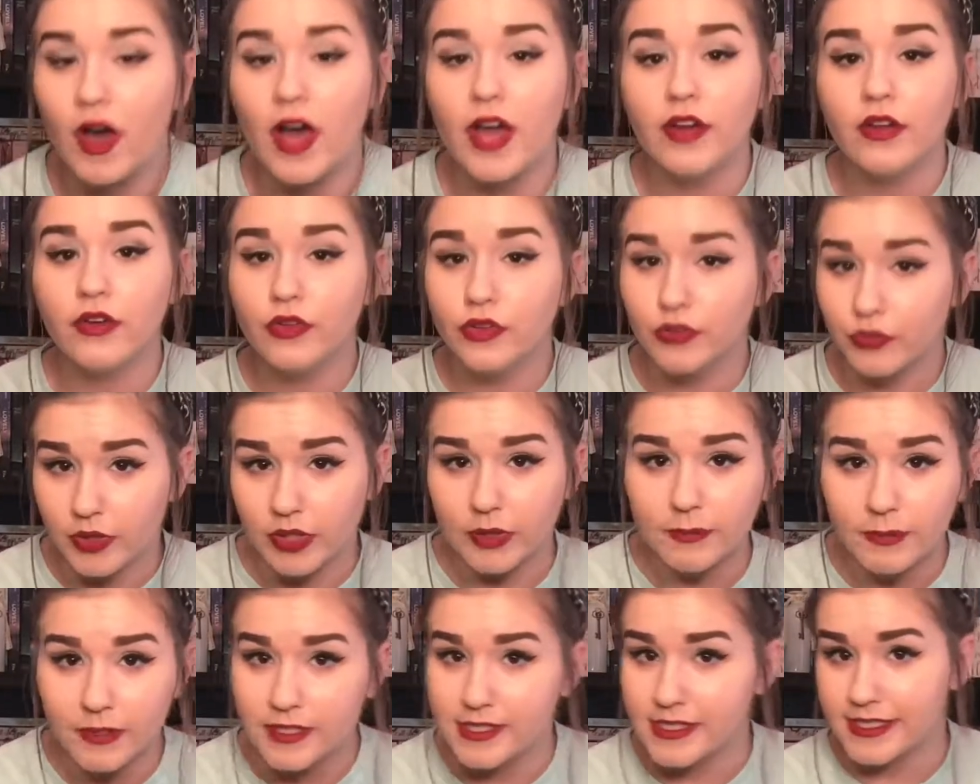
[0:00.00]
Final
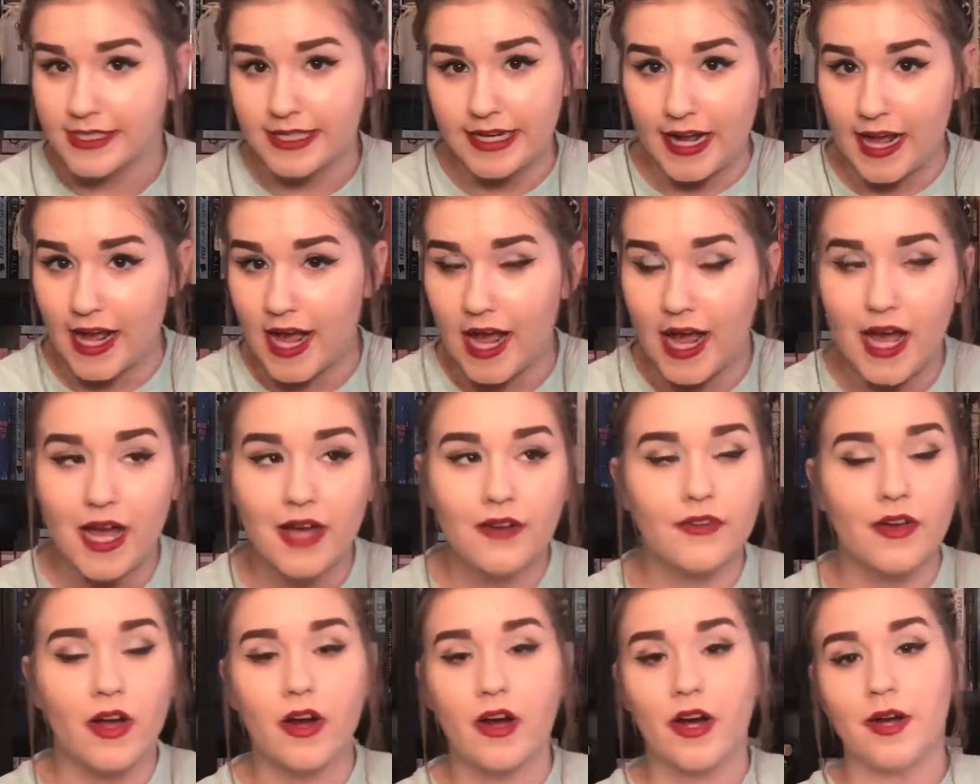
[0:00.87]
3 books that I
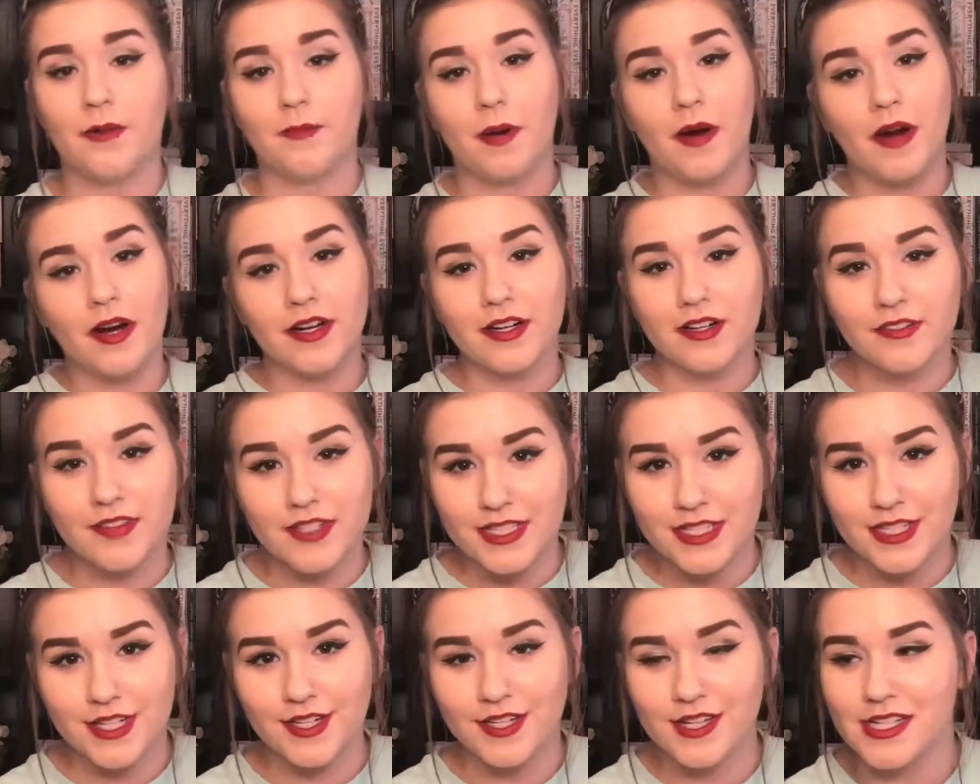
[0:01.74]
have are part of a
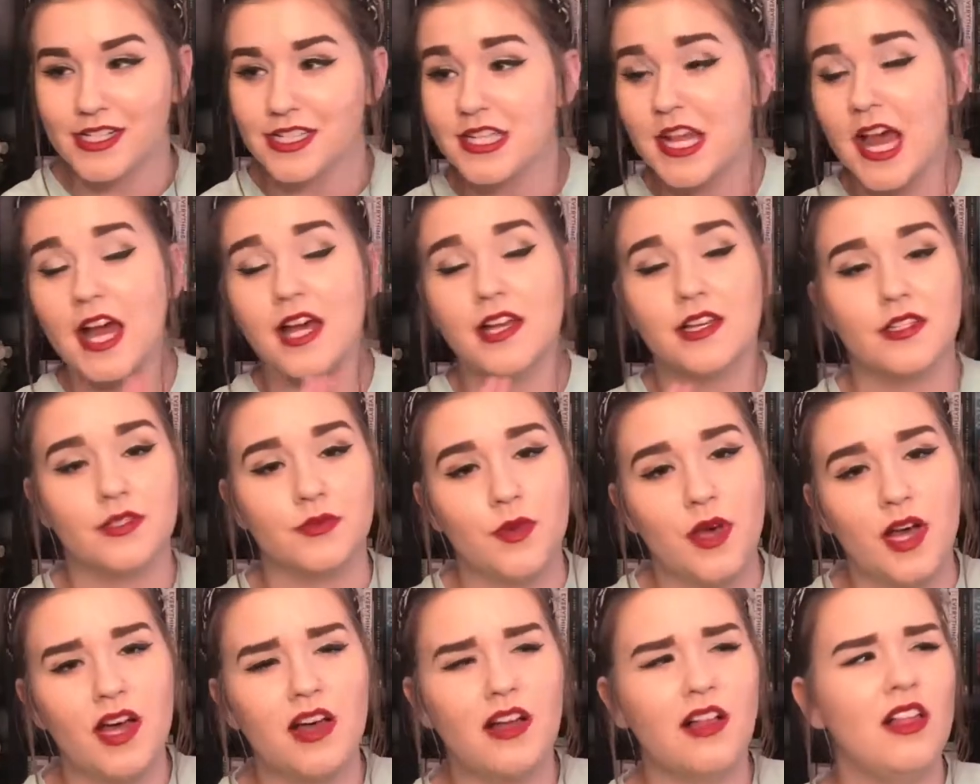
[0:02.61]
series as
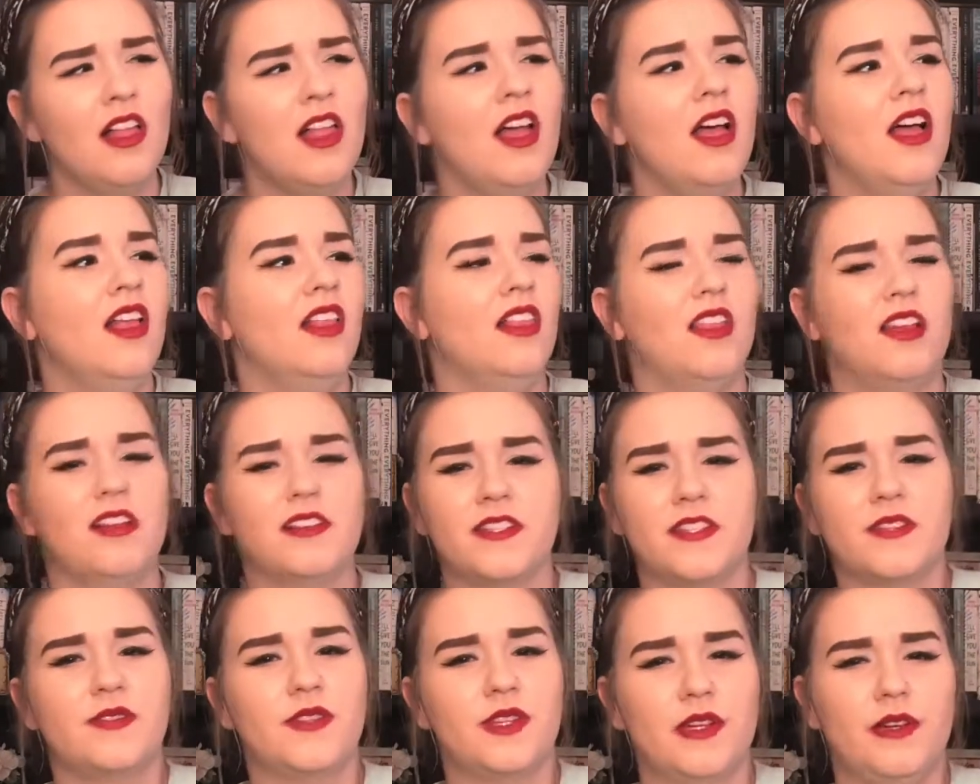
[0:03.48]
well.
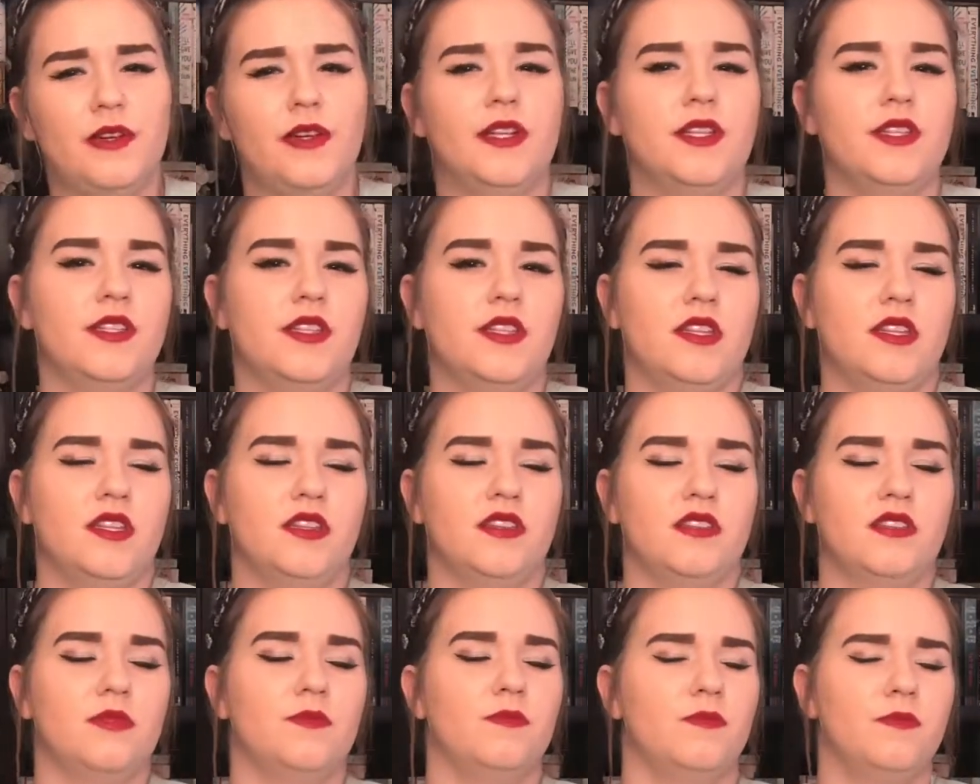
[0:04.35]
Lots of series in
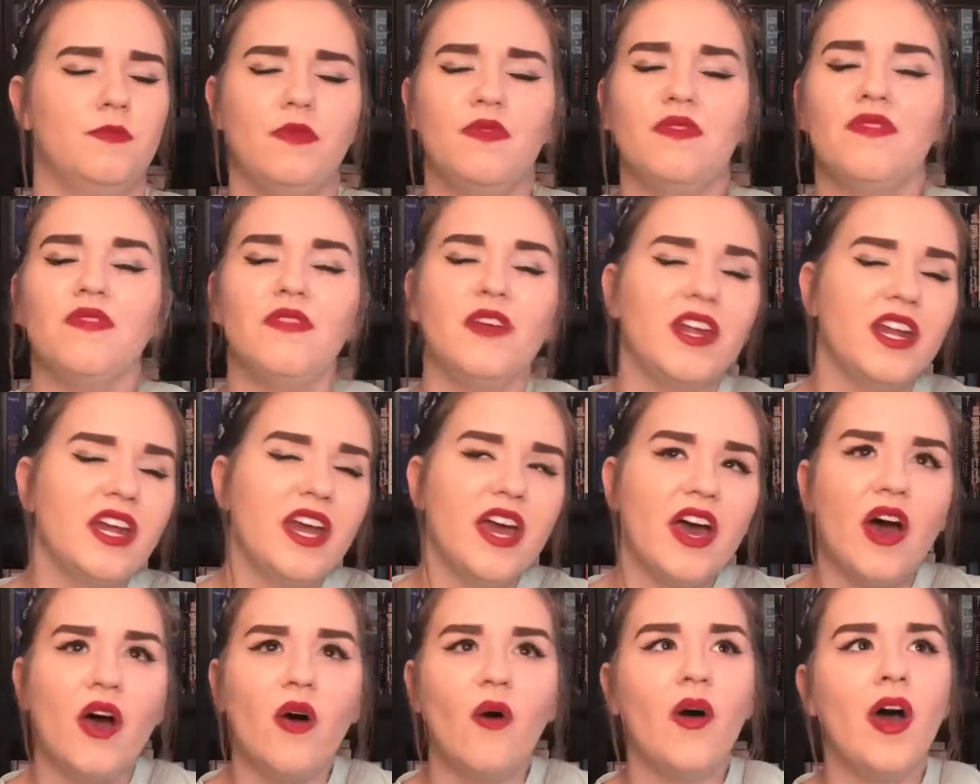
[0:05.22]
this
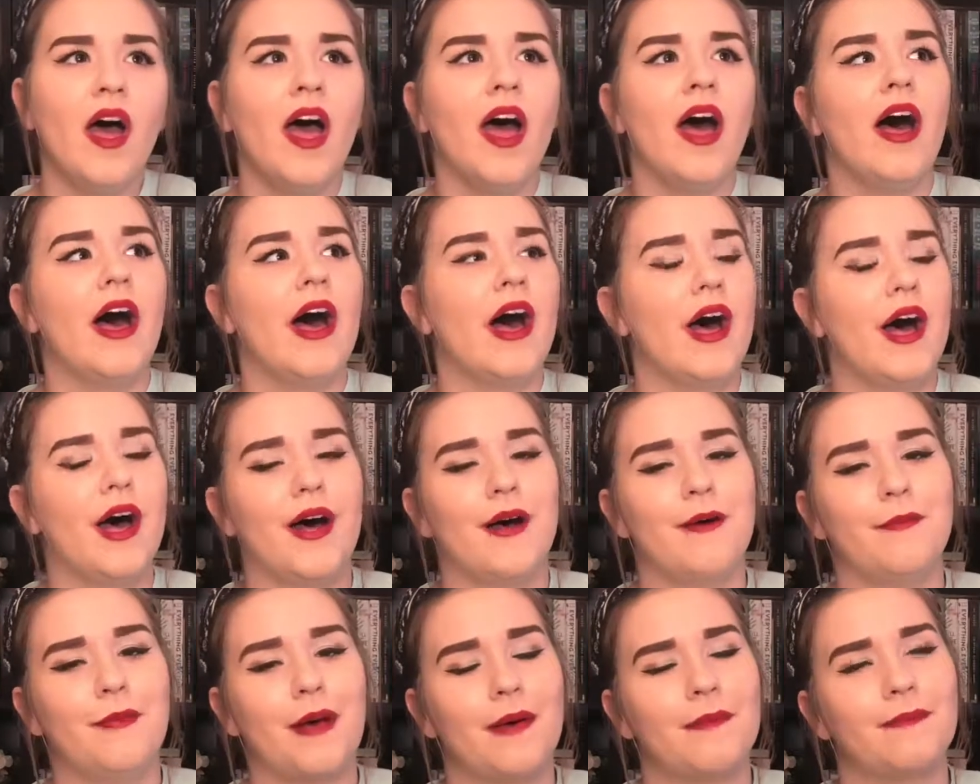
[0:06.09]
video,
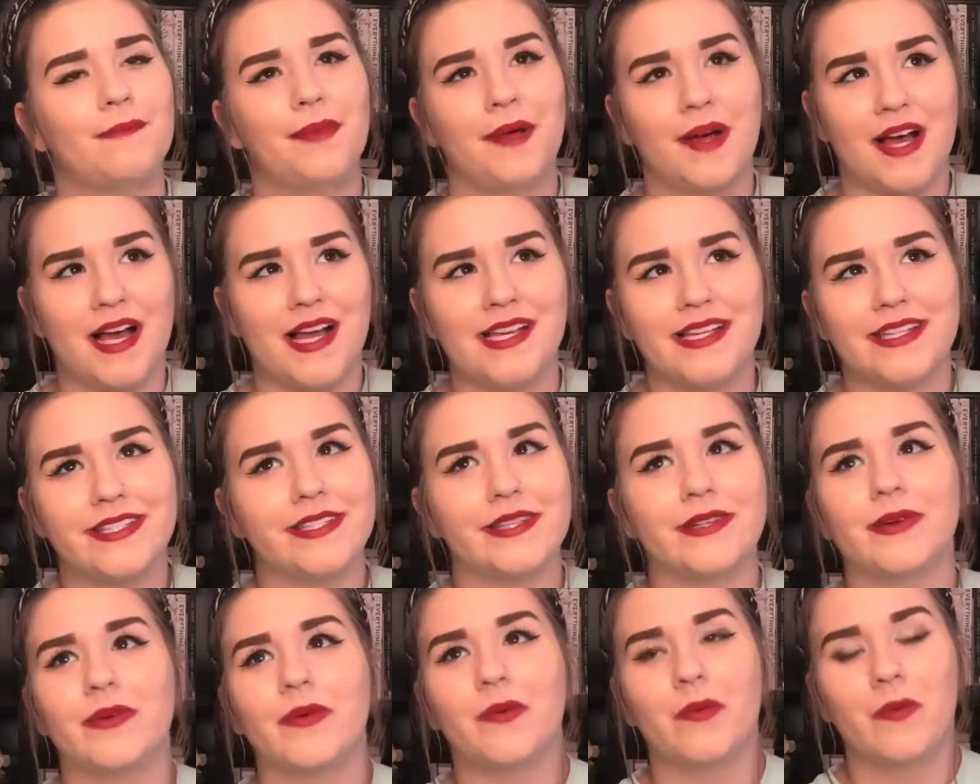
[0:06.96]
but
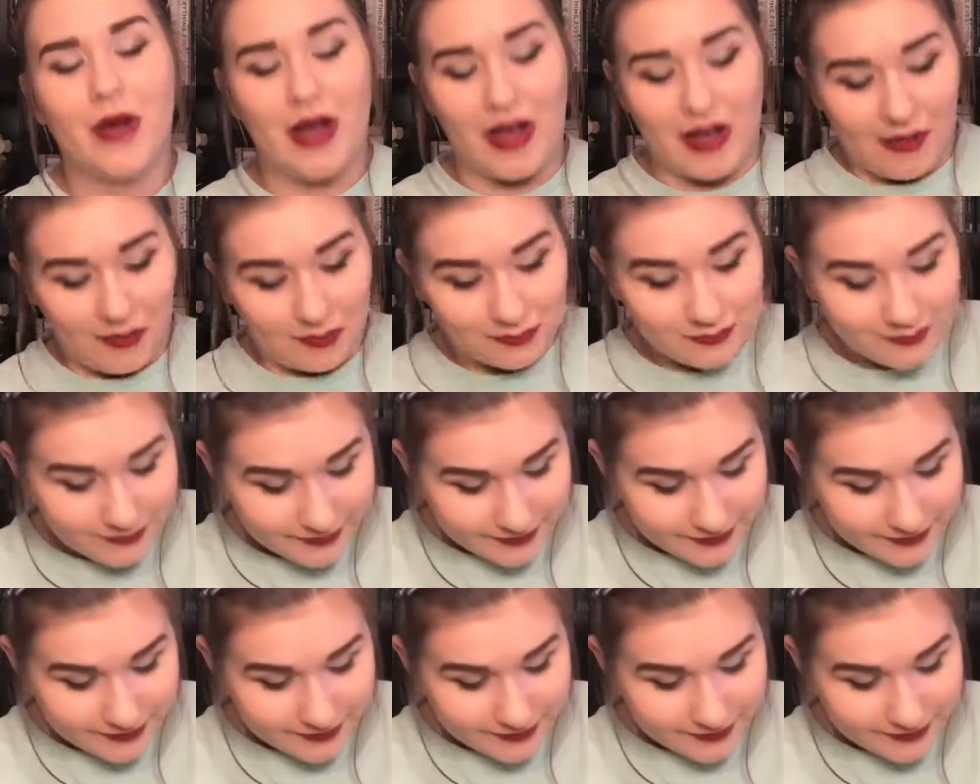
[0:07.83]
well,